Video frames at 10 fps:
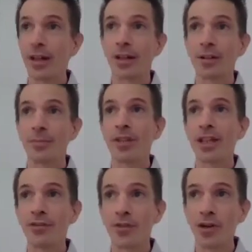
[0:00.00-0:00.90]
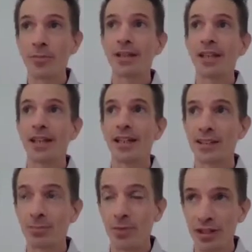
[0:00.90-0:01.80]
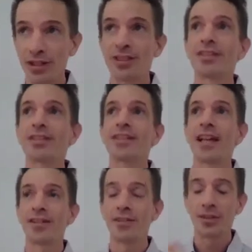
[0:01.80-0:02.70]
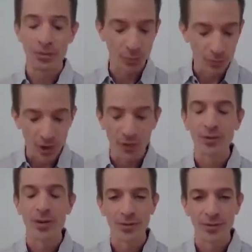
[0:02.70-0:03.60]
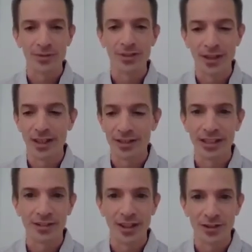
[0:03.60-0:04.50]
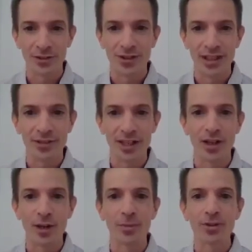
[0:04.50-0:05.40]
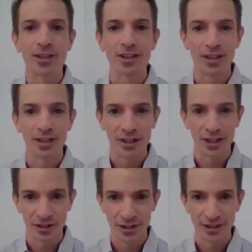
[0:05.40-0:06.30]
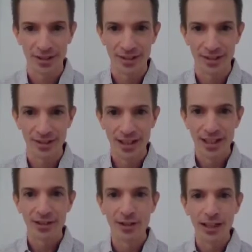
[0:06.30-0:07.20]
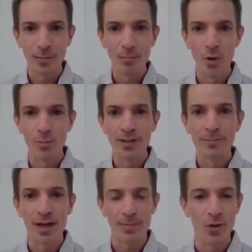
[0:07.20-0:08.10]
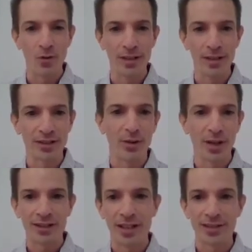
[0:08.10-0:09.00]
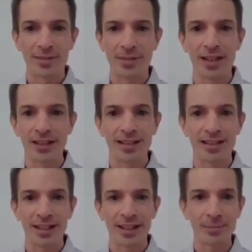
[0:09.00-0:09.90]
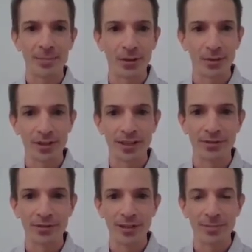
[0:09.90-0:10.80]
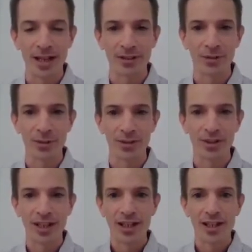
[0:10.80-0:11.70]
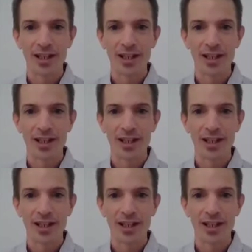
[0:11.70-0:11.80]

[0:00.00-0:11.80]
the environment and expressions that revolve around psychological safety are almost done unconsciously. They're like moment by moment. Oh, I saw something I didn't like. Am I going to give feedback? Or